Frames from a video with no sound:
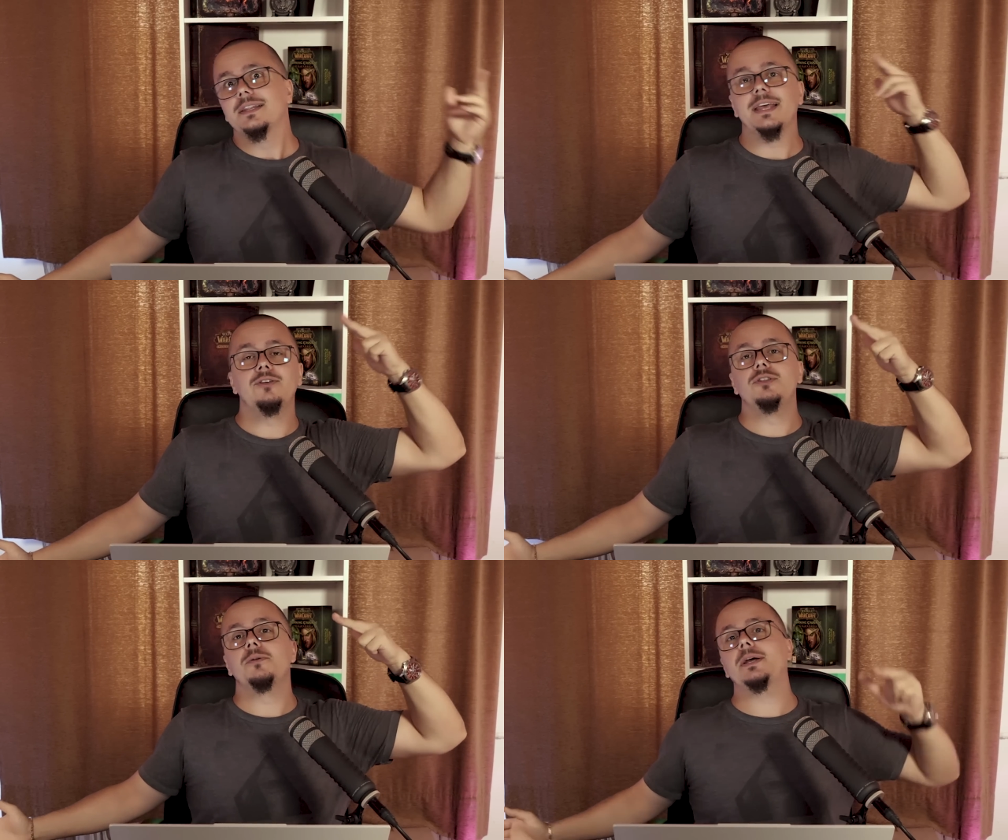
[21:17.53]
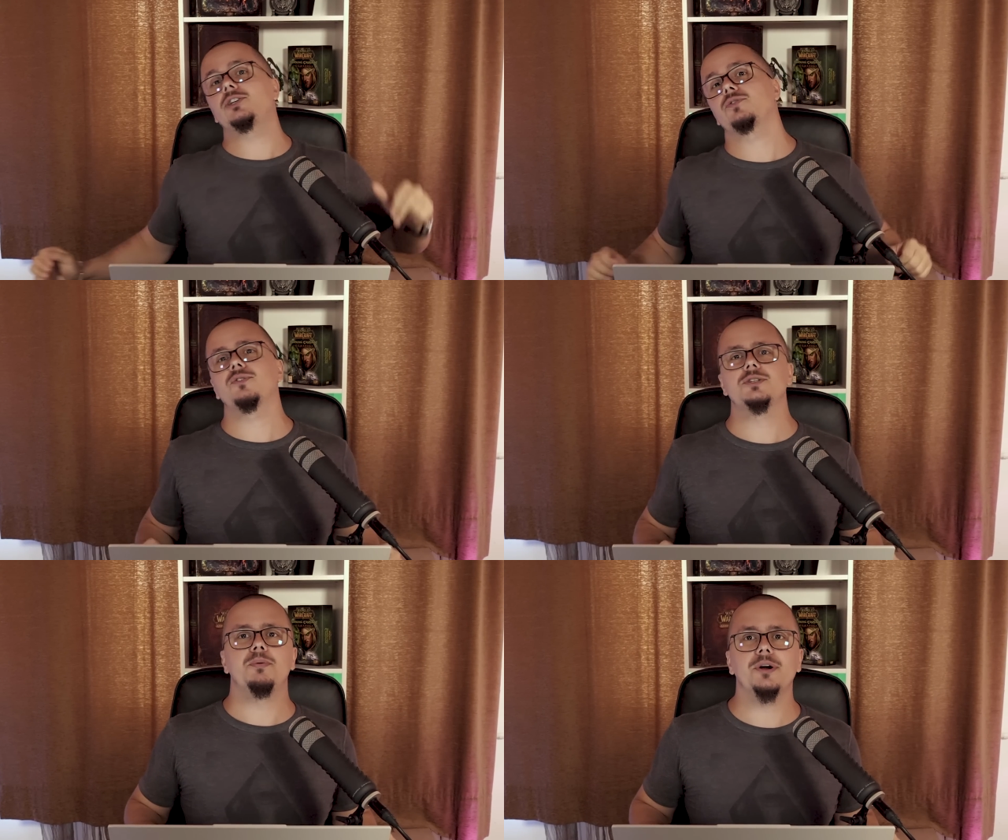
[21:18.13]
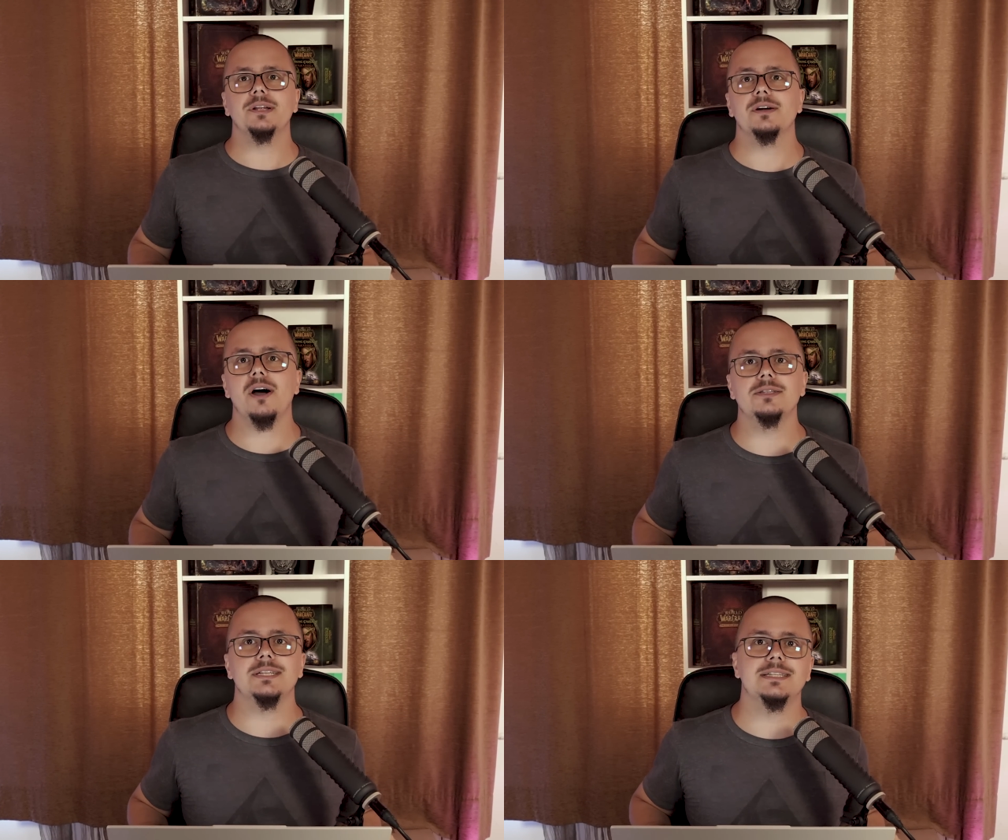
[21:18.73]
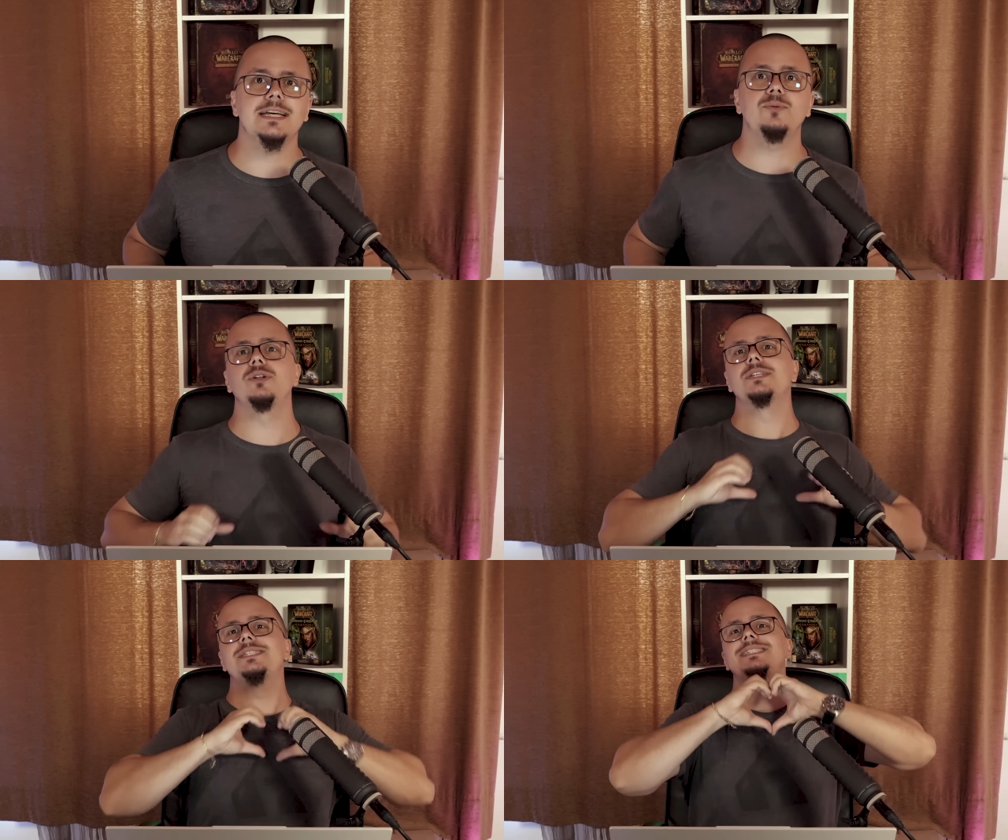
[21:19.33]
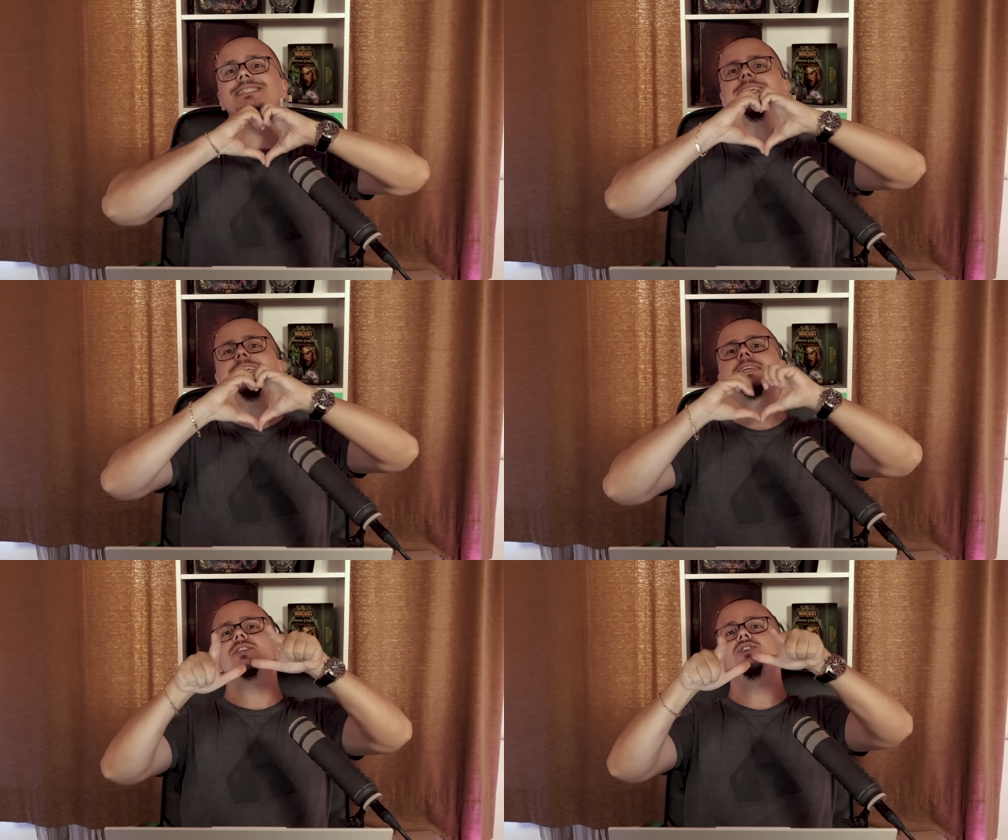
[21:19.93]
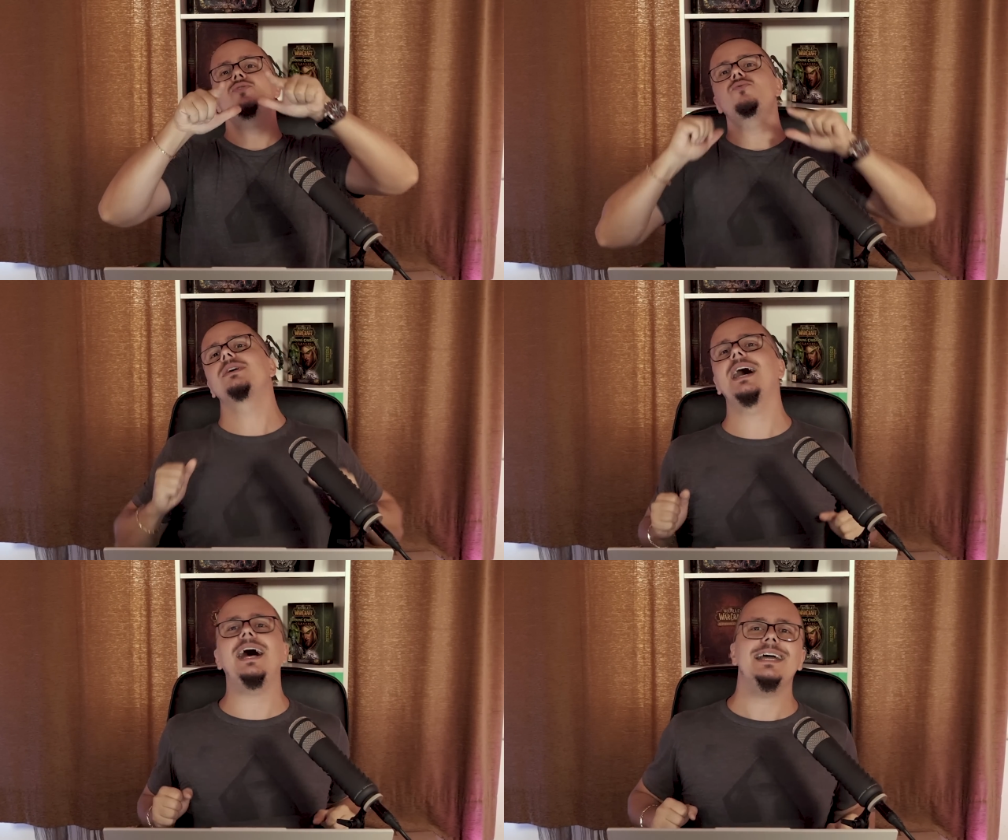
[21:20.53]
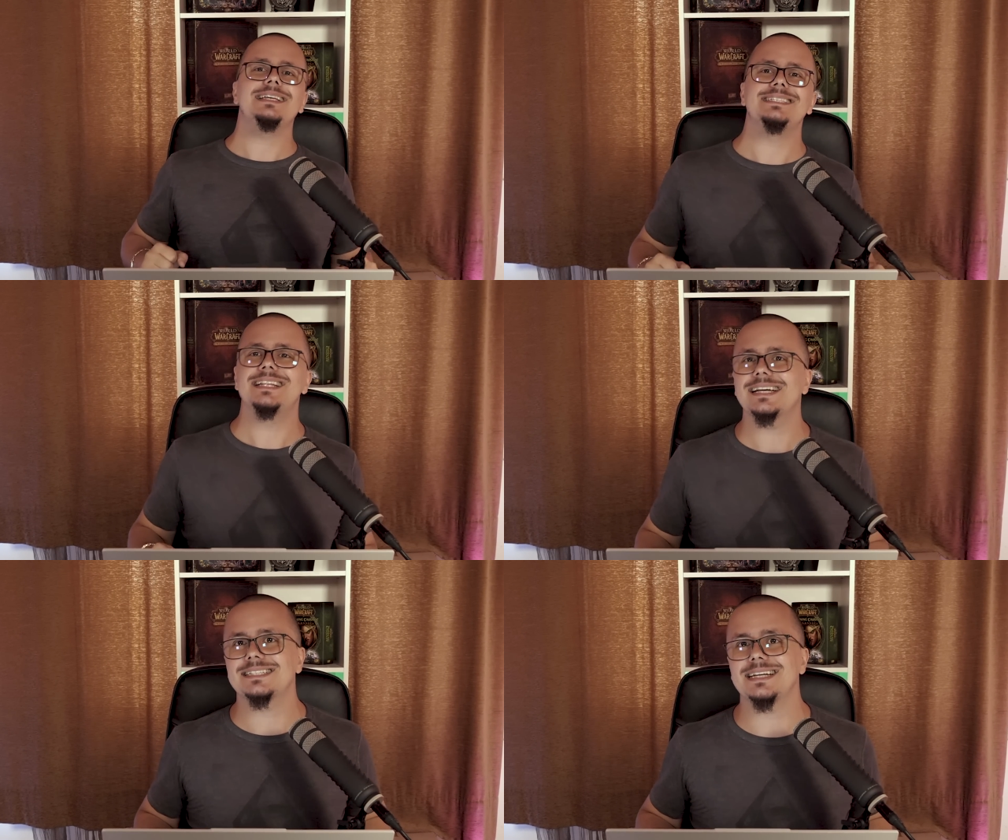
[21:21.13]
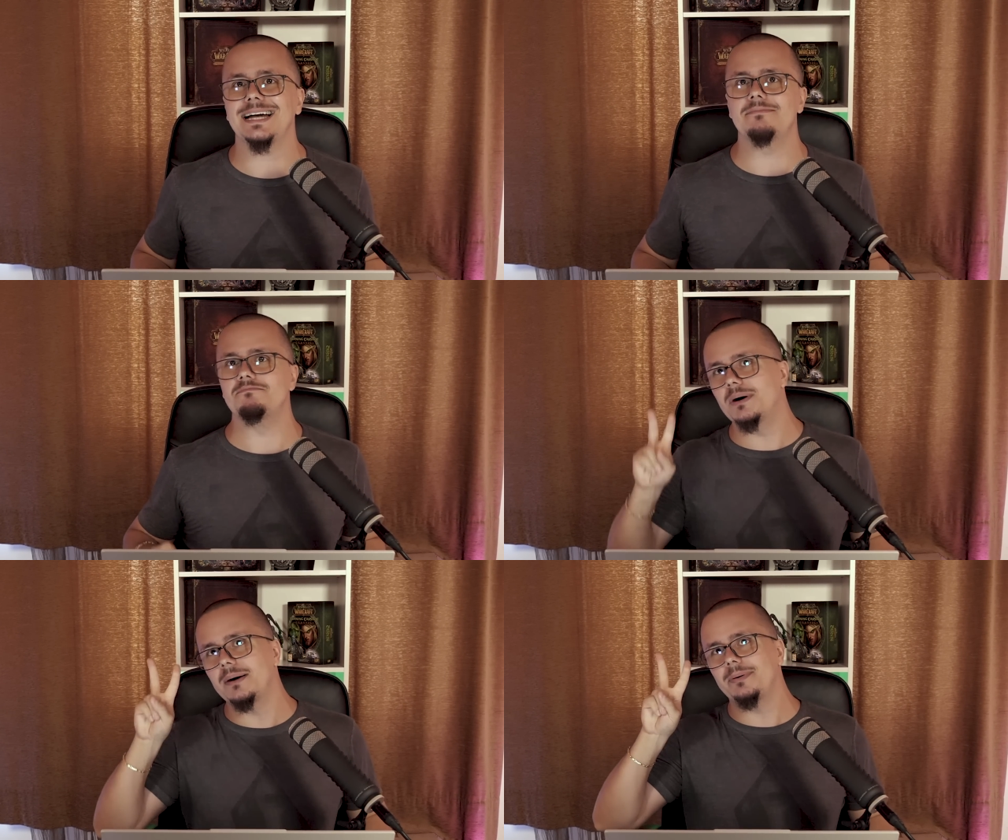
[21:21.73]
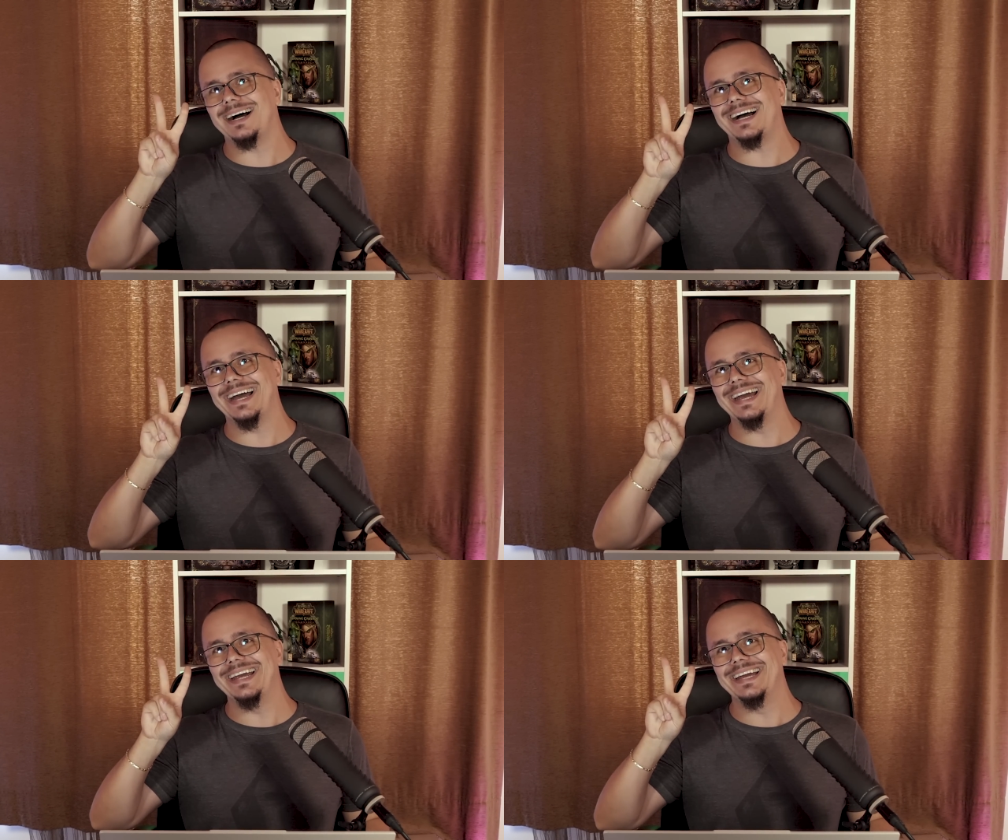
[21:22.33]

Thank you, dear patrons, for supporting the content, and we'll see you guys next time. Bye-bye.